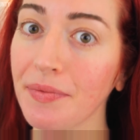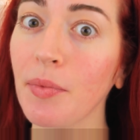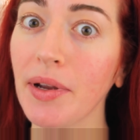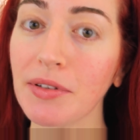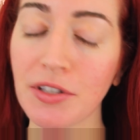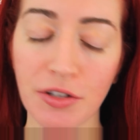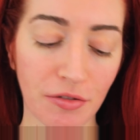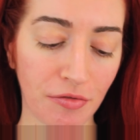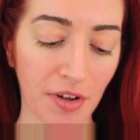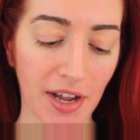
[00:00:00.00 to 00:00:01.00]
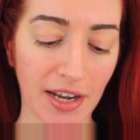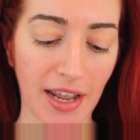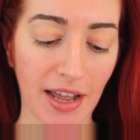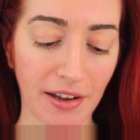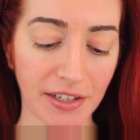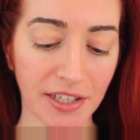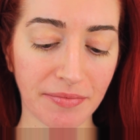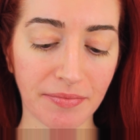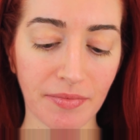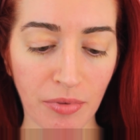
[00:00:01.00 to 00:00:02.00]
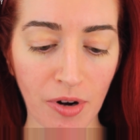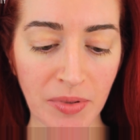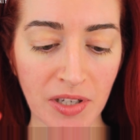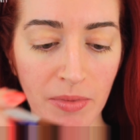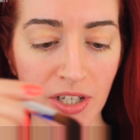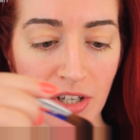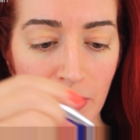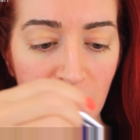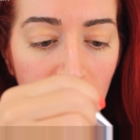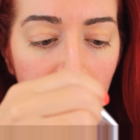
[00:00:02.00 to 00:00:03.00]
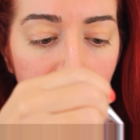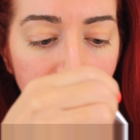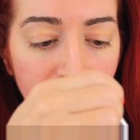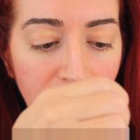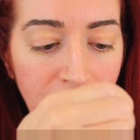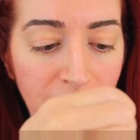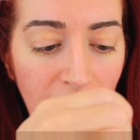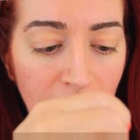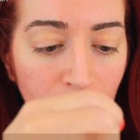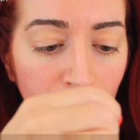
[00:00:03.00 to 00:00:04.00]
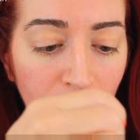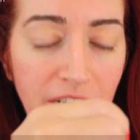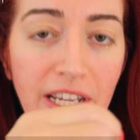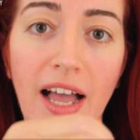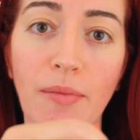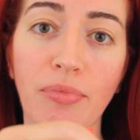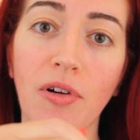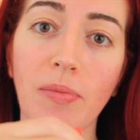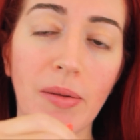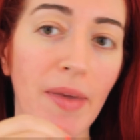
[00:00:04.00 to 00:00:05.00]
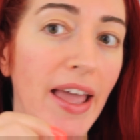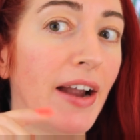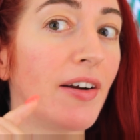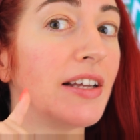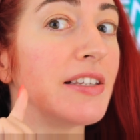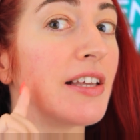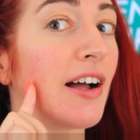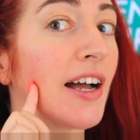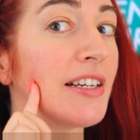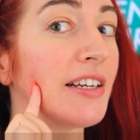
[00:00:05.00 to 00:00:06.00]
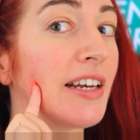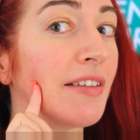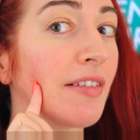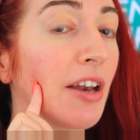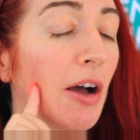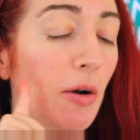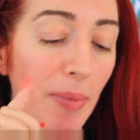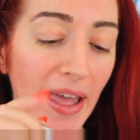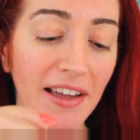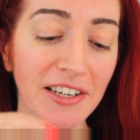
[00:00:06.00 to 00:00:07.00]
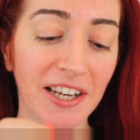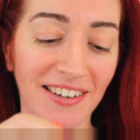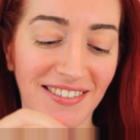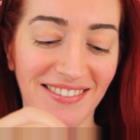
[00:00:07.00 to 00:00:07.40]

We will soon find out. Props to my dermatologist yesterday for pointing out problem areas that I didn't even know about.